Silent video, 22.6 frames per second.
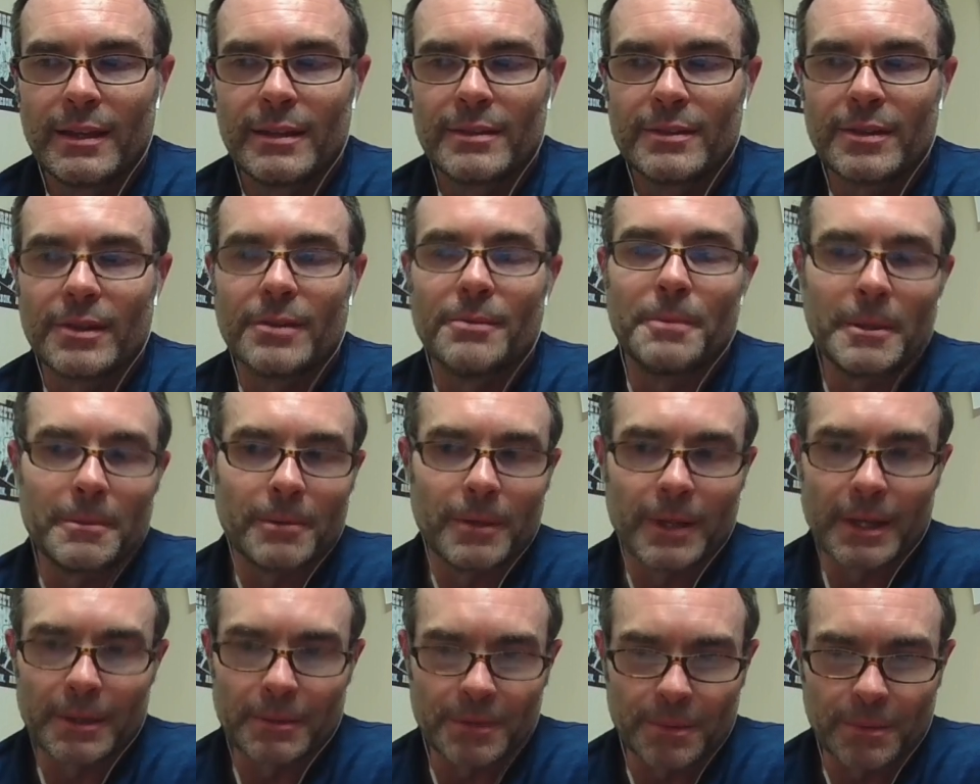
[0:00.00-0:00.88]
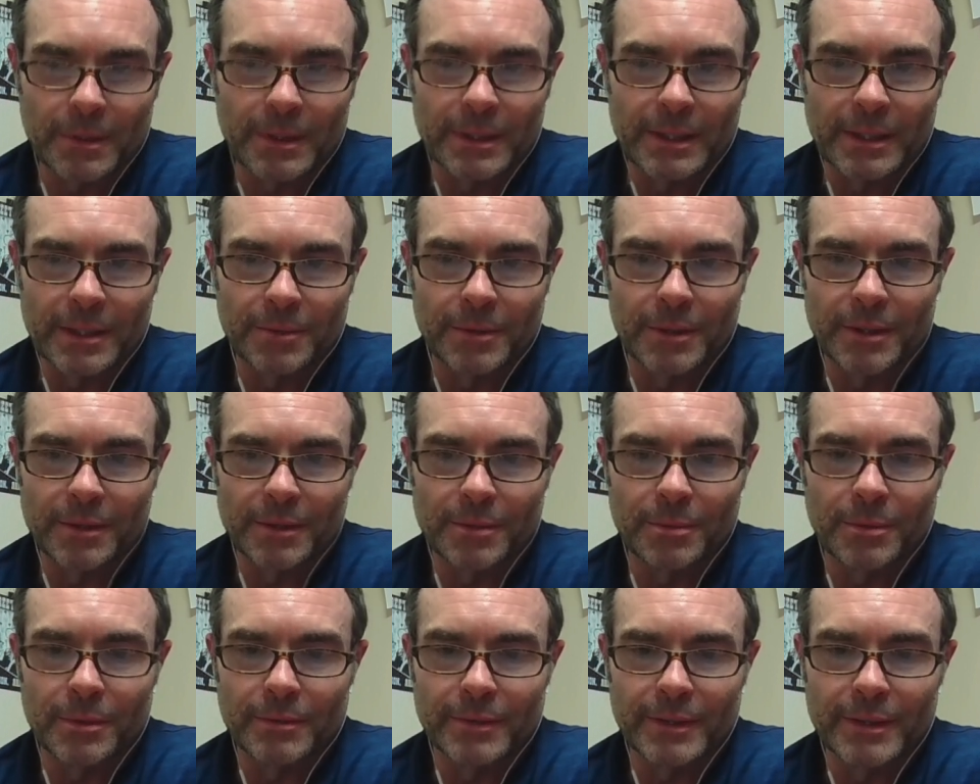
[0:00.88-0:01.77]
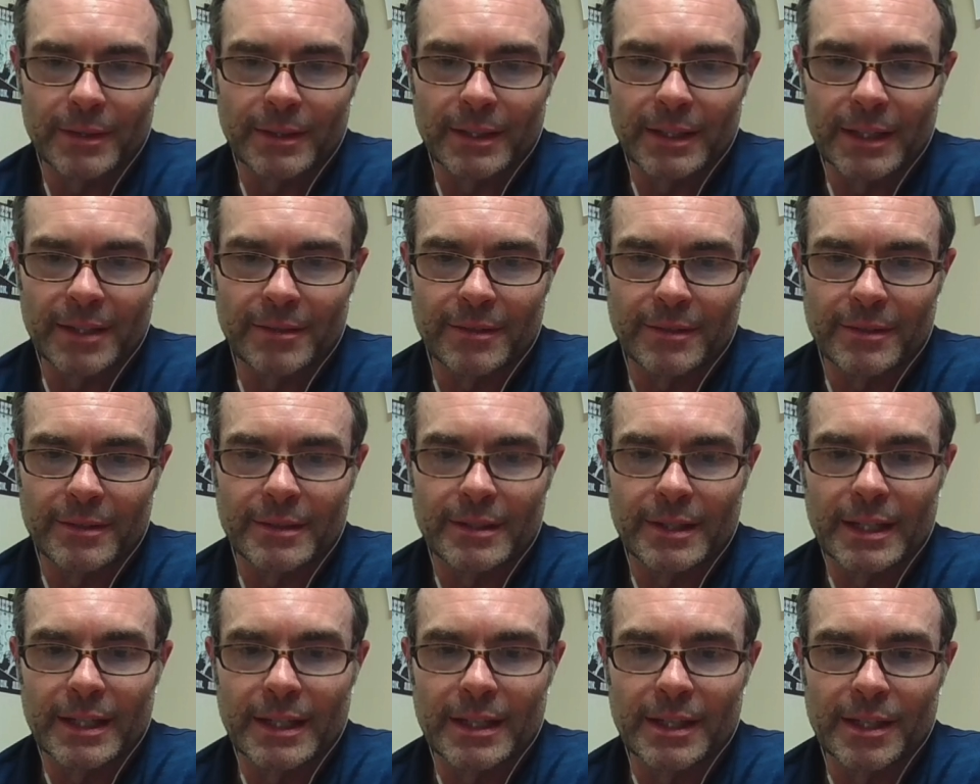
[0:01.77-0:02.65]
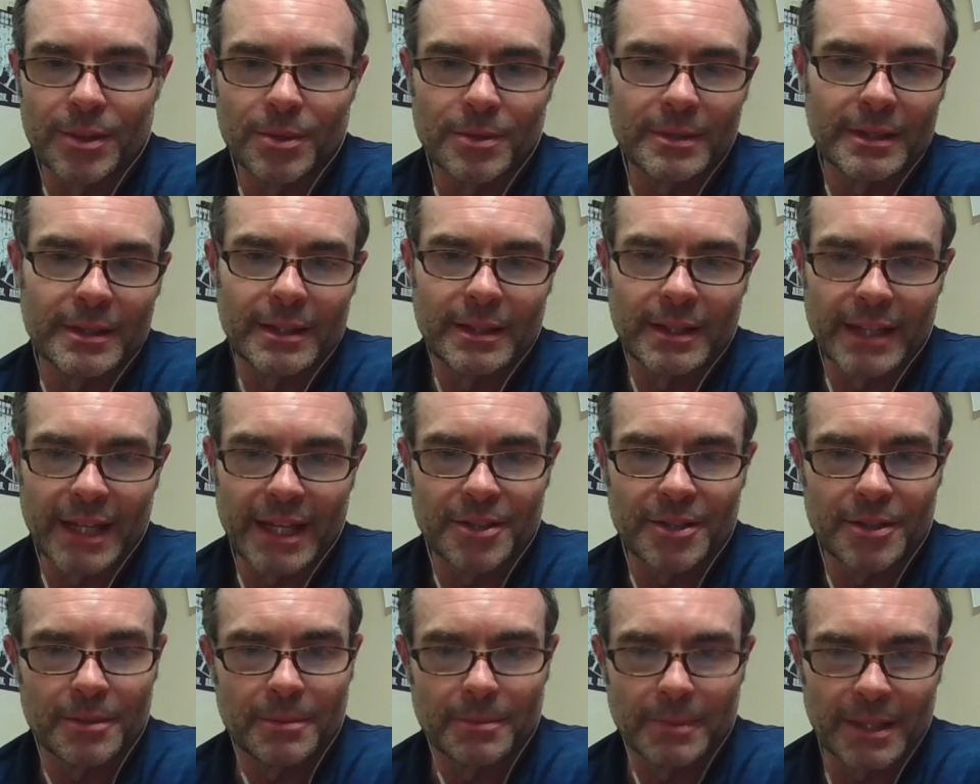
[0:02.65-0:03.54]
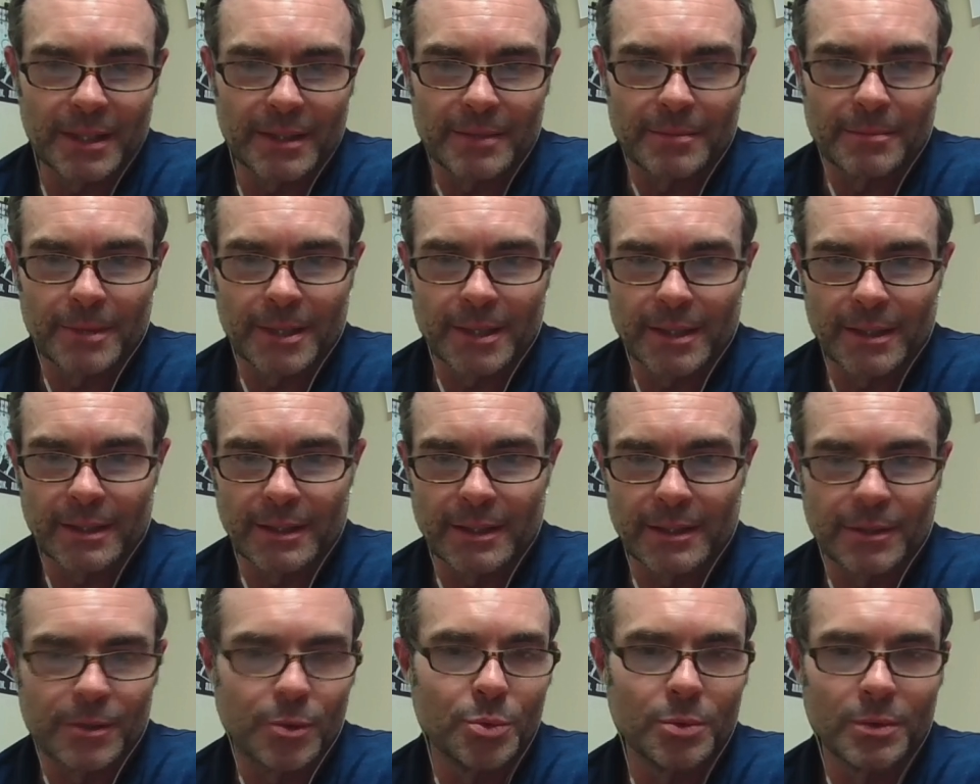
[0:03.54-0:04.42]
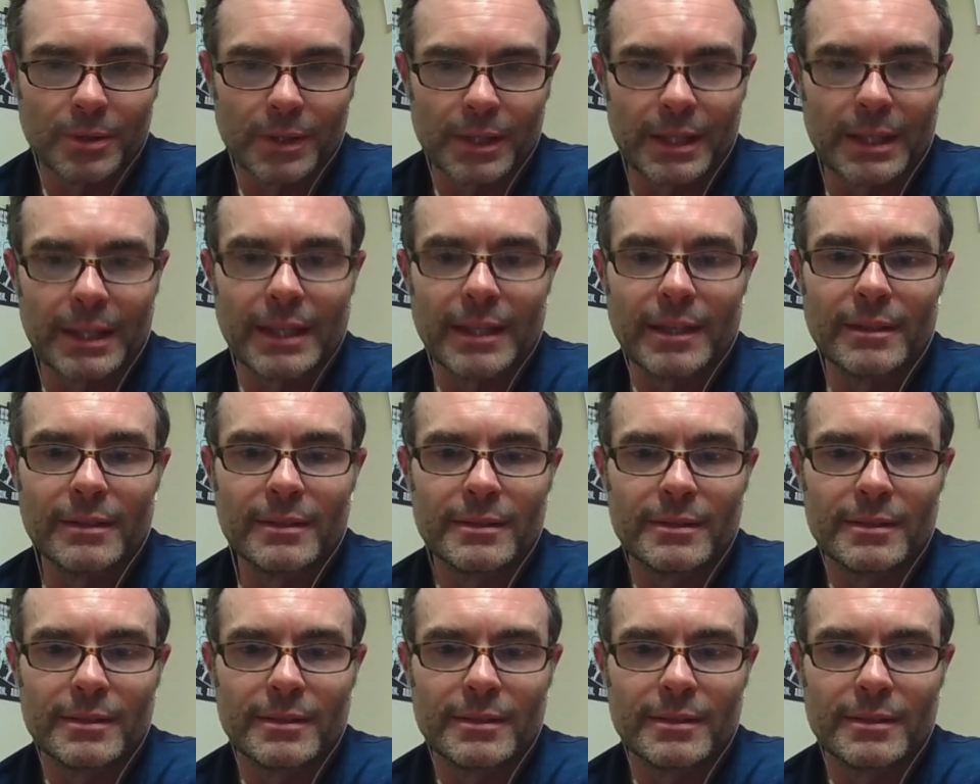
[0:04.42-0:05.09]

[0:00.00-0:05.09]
so the people I was working with were really interested in using the agent-based modeling toolkit